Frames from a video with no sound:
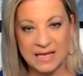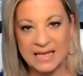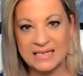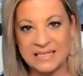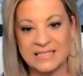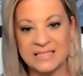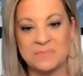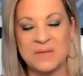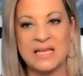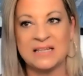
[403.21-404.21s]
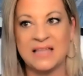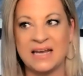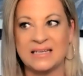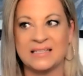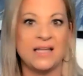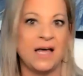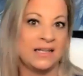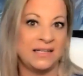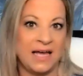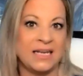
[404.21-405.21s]
It doesn't mean that it is not
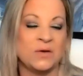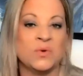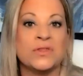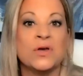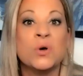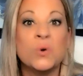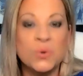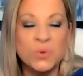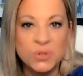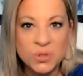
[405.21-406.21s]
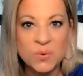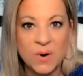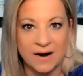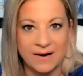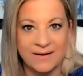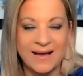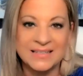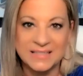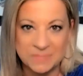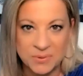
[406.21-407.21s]
aligning with who you are
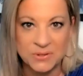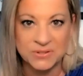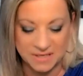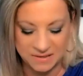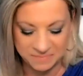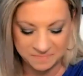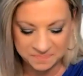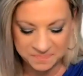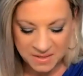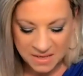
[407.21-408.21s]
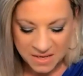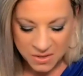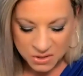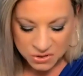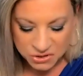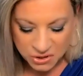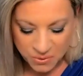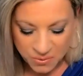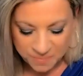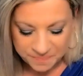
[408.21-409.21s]
as a person.
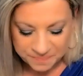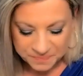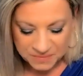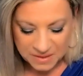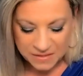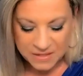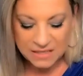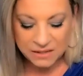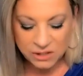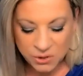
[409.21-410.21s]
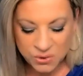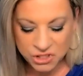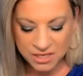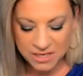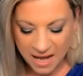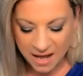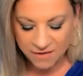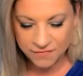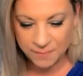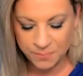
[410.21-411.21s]
So the illusion
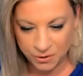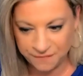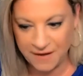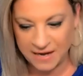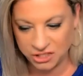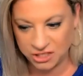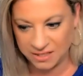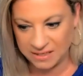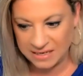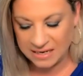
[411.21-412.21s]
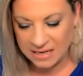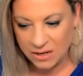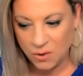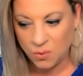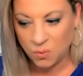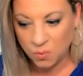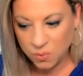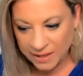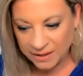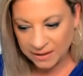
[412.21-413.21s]
of perfection
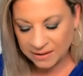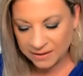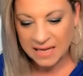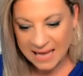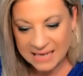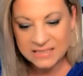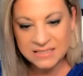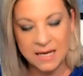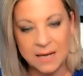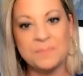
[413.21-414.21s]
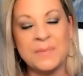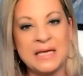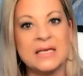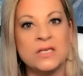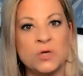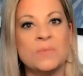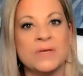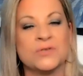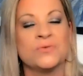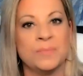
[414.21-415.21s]
will end up making you
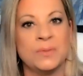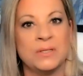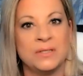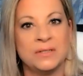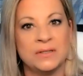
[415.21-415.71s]
miserable.